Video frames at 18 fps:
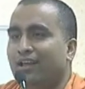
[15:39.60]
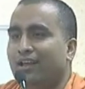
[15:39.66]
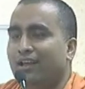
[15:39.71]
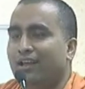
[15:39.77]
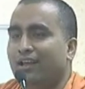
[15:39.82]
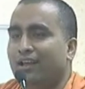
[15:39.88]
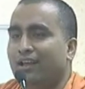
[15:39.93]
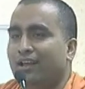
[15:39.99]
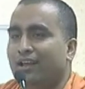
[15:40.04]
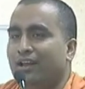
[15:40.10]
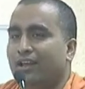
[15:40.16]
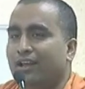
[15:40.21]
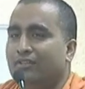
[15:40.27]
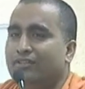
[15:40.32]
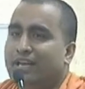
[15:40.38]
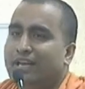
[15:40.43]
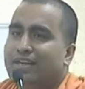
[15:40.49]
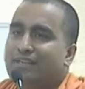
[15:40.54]
Now that
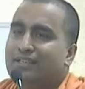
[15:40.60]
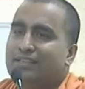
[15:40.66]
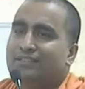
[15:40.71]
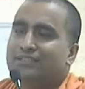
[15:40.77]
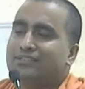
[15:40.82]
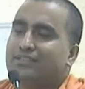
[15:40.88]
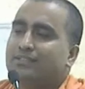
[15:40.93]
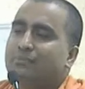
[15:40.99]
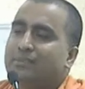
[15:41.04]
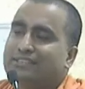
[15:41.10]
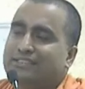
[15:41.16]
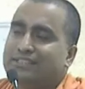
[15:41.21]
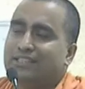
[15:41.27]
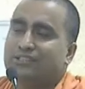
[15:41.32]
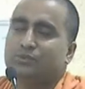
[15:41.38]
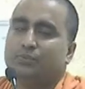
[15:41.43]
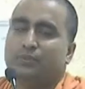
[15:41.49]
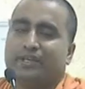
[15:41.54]
is the message we
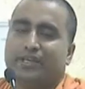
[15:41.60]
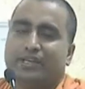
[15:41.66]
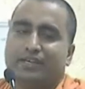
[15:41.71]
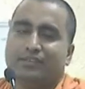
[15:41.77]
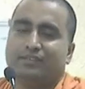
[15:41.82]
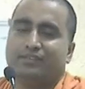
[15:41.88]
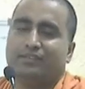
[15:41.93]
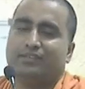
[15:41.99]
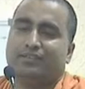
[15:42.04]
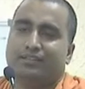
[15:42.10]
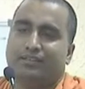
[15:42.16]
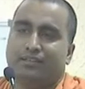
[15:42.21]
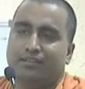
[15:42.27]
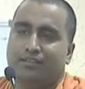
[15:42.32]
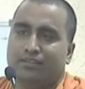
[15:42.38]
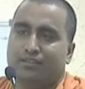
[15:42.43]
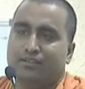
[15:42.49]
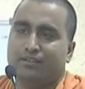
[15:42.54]
get
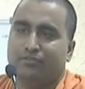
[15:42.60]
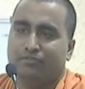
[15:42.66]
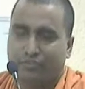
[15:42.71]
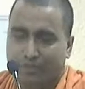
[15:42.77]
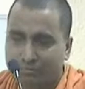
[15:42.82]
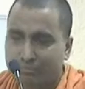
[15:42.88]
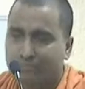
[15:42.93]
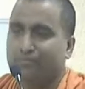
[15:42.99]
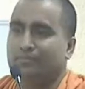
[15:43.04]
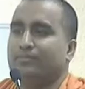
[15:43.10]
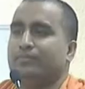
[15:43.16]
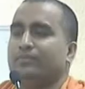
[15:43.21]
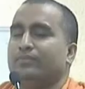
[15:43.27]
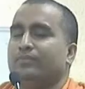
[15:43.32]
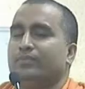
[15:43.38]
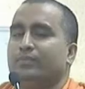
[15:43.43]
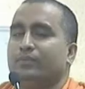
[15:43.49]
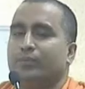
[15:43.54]
from
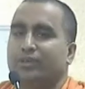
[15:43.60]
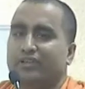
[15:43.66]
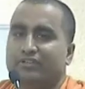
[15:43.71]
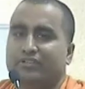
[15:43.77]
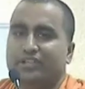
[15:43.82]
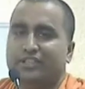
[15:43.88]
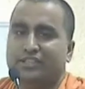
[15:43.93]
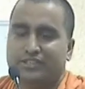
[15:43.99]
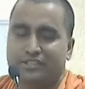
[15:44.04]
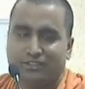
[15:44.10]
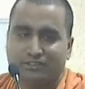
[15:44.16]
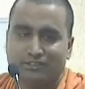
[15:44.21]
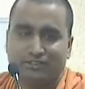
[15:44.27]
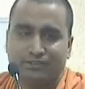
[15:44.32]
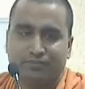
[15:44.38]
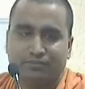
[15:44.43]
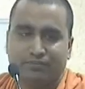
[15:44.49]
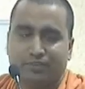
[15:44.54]
world traditions, from
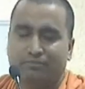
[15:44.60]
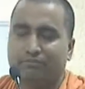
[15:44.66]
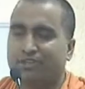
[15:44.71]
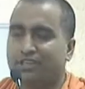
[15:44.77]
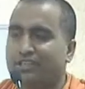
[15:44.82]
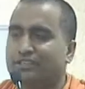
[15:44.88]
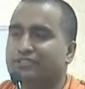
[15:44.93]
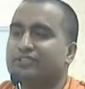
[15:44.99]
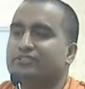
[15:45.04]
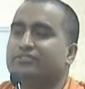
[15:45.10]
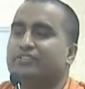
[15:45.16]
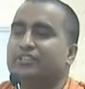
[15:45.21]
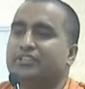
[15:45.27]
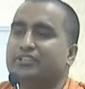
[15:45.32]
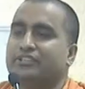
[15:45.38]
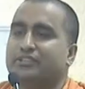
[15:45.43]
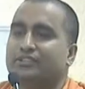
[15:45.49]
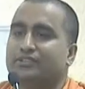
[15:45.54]
religious
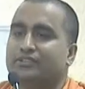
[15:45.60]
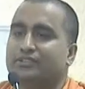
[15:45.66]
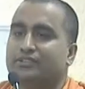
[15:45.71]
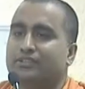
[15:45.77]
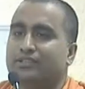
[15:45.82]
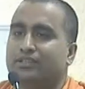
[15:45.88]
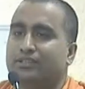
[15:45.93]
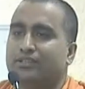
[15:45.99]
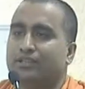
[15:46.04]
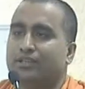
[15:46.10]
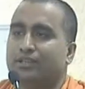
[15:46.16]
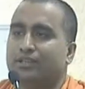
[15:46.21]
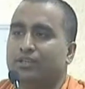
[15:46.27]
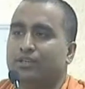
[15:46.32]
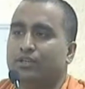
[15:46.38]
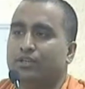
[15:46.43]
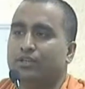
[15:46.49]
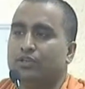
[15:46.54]
traditions.
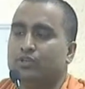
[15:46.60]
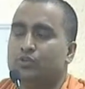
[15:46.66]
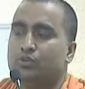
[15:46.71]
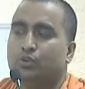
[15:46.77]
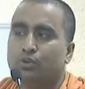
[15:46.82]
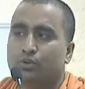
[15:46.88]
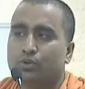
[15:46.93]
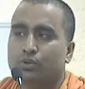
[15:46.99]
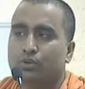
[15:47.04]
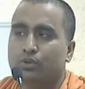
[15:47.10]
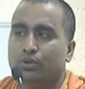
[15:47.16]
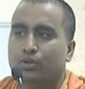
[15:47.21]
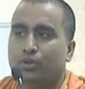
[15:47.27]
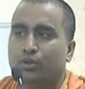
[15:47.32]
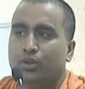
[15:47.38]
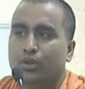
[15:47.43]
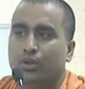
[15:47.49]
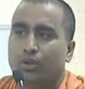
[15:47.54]
So
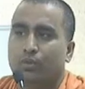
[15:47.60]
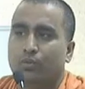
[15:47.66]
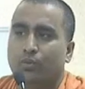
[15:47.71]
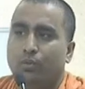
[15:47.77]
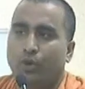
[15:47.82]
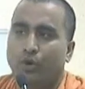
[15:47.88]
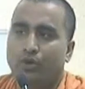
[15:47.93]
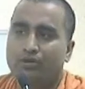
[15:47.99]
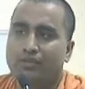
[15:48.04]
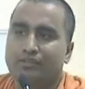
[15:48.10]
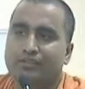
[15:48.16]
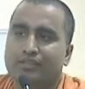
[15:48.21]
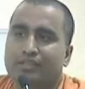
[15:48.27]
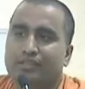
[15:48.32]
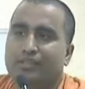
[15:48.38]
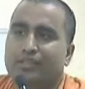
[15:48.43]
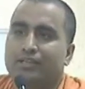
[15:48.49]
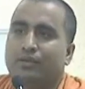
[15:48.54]
what the
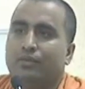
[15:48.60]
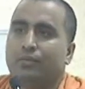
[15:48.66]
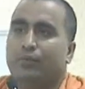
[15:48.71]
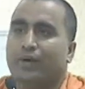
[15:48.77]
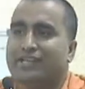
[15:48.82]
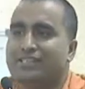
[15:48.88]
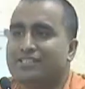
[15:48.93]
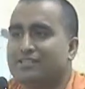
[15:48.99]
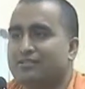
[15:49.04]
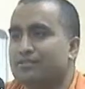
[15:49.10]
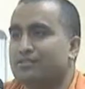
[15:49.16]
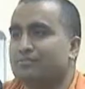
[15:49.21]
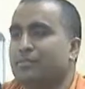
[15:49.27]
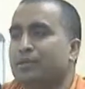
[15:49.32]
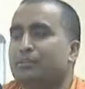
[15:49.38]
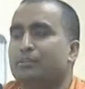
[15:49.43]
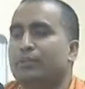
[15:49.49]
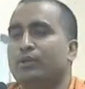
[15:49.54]
wise people
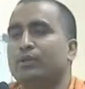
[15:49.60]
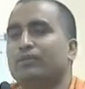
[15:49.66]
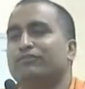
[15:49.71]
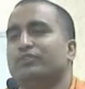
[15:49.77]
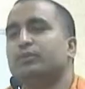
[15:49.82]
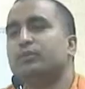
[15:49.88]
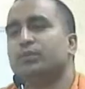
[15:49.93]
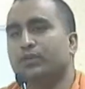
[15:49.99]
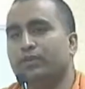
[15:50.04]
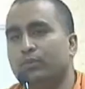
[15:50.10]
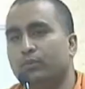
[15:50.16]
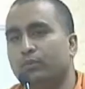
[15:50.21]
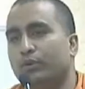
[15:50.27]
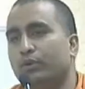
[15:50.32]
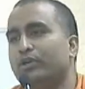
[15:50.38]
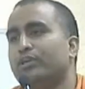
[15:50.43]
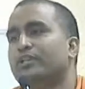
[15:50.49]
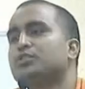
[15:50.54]
of the world want us
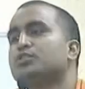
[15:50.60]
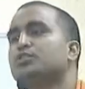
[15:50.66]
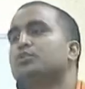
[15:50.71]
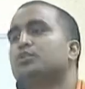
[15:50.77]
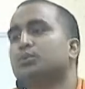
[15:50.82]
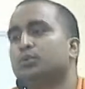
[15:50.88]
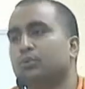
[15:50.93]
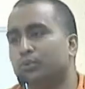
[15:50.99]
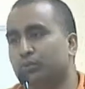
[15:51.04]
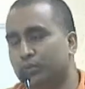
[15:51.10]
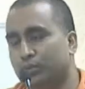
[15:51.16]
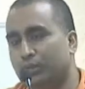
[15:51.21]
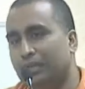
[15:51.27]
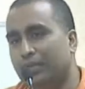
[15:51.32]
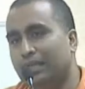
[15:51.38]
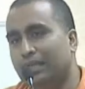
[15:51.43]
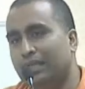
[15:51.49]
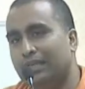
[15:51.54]
to do
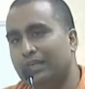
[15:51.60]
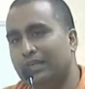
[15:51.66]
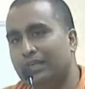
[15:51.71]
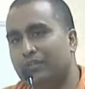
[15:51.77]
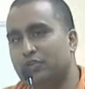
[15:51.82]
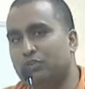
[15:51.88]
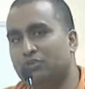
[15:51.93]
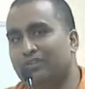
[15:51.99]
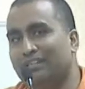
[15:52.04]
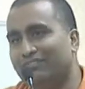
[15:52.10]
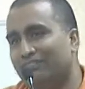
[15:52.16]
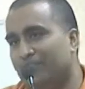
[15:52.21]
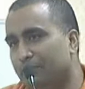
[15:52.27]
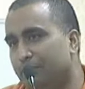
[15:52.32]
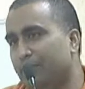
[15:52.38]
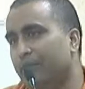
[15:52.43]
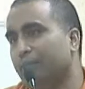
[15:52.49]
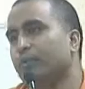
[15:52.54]
is to develop
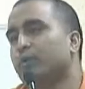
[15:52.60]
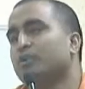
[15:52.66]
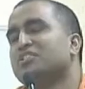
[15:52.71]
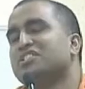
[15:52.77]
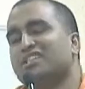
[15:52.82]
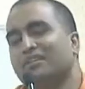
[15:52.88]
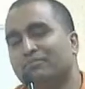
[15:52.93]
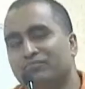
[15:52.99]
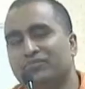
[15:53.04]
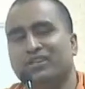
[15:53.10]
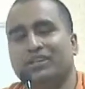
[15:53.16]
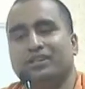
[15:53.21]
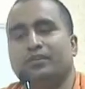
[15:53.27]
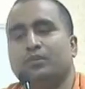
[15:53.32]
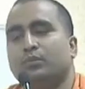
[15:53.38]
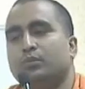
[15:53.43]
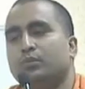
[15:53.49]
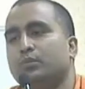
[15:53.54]
upon something
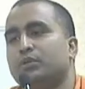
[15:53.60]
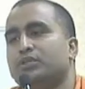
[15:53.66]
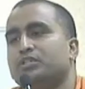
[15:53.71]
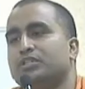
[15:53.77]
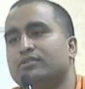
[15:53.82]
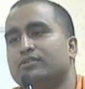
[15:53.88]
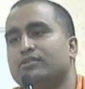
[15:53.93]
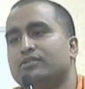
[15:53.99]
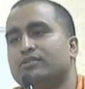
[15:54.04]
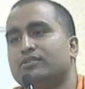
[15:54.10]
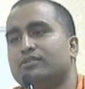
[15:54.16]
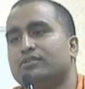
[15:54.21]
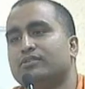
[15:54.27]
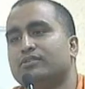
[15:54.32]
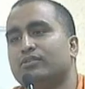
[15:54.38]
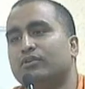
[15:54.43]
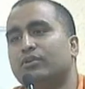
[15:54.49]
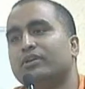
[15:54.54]
which nature has
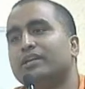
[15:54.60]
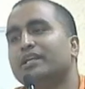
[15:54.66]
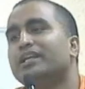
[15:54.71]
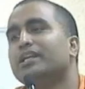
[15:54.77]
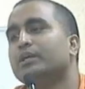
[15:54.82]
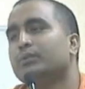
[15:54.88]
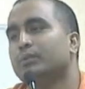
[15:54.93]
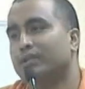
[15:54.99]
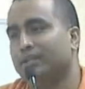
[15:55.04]
already given us.